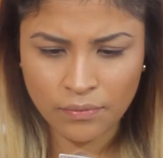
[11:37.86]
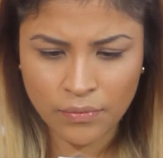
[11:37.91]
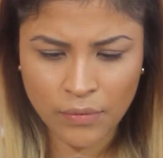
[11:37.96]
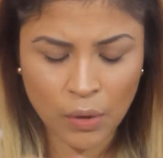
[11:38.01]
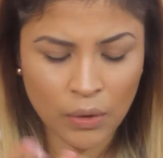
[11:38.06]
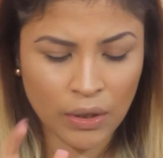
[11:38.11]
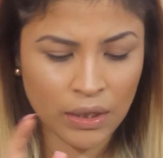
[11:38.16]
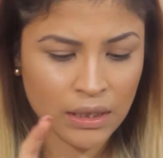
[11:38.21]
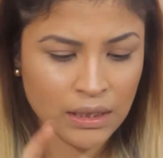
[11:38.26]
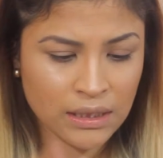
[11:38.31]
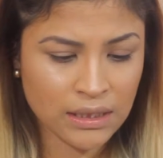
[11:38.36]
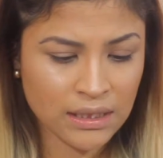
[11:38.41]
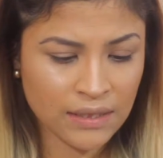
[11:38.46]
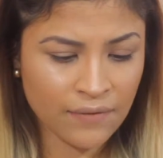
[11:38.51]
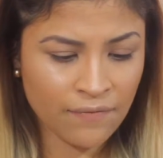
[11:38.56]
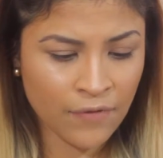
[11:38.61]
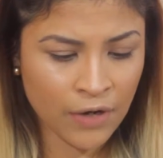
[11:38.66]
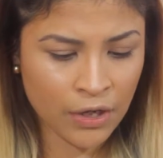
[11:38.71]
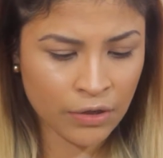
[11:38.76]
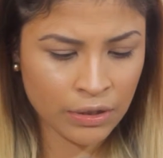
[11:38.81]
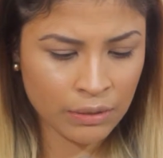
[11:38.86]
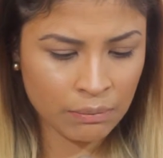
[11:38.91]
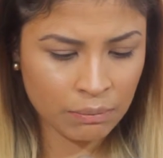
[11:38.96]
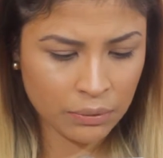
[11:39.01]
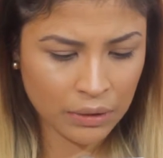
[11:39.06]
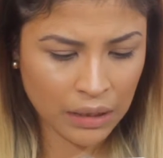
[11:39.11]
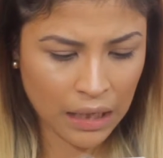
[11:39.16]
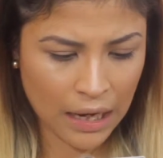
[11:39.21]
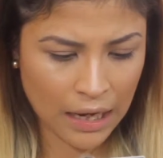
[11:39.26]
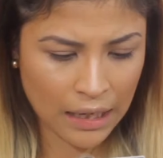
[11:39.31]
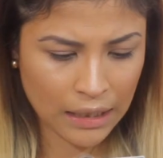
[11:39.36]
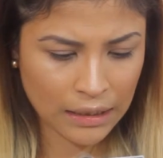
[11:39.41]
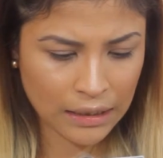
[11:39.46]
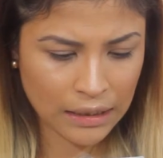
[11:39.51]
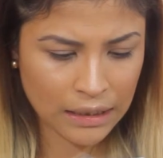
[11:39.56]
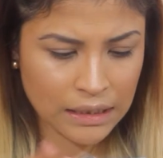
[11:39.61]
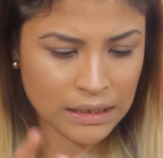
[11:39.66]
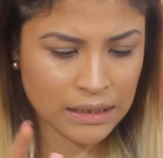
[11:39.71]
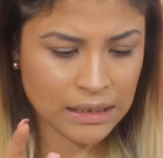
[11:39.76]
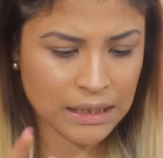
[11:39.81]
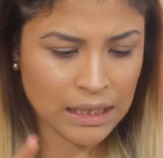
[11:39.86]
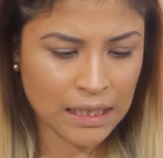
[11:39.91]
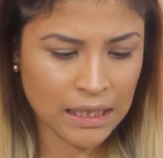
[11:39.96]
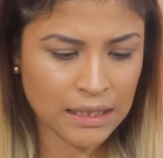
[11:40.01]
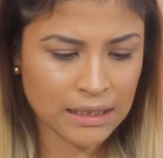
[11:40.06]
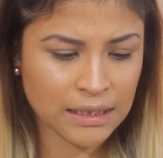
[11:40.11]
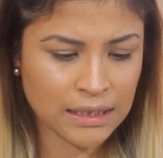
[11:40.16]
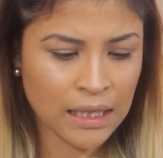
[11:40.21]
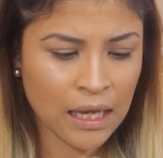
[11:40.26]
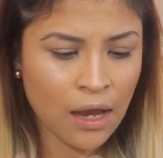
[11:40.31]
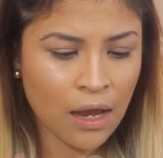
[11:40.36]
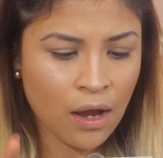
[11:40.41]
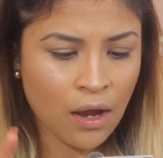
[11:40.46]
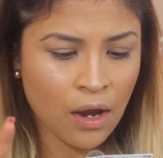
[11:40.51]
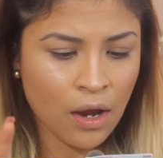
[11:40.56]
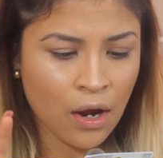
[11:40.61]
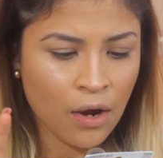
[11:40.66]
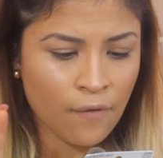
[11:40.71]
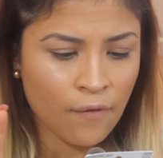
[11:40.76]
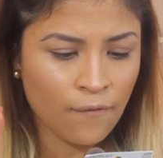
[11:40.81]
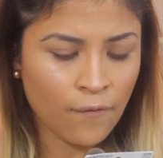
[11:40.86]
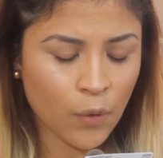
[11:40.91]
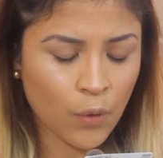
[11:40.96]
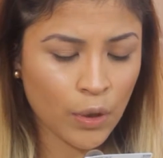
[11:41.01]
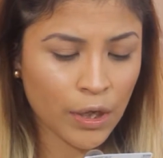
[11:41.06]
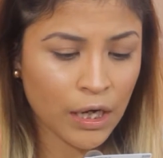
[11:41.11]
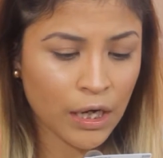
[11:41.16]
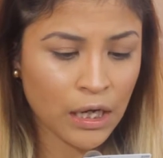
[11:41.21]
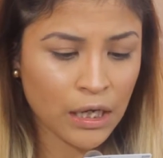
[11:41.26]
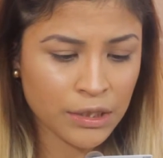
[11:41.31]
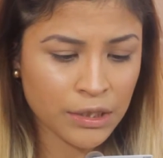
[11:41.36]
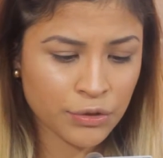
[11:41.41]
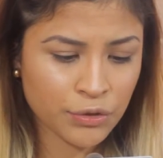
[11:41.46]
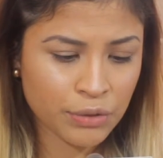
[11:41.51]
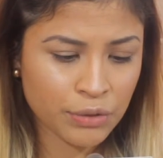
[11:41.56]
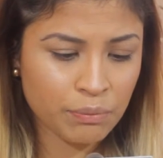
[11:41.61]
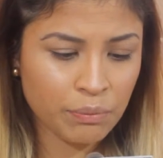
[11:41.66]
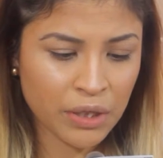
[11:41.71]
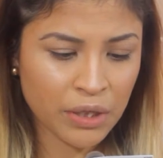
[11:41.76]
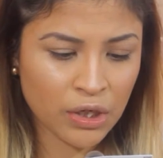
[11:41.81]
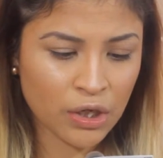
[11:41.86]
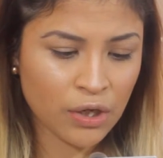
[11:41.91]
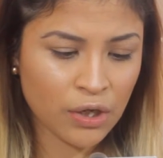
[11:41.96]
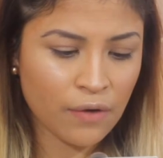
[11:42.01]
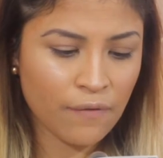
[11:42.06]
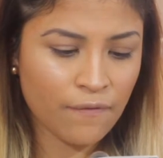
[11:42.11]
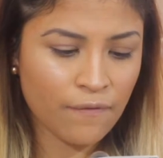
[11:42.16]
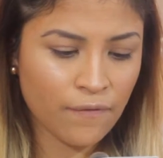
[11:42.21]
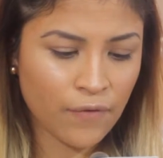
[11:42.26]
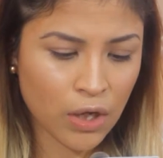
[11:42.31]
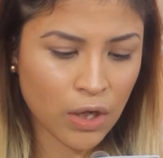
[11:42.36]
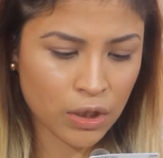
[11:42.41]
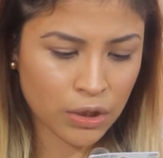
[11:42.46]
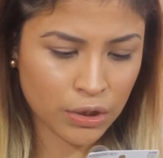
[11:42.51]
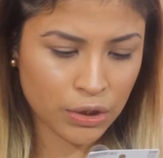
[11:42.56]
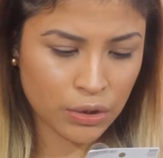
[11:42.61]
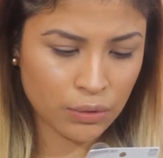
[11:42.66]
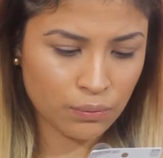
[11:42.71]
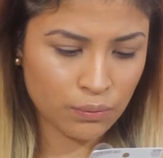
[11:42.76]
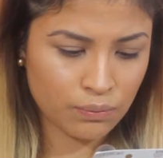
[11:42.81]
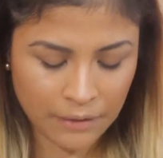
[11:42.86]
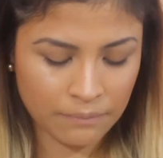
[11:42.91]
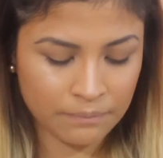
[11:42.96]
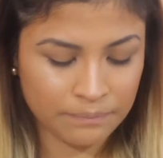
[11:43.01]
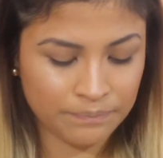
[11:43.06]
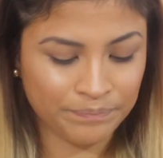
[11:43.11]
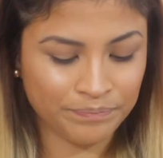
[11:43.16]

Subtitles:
Okay, this is in very black and it says 400 bigger volume. Okay.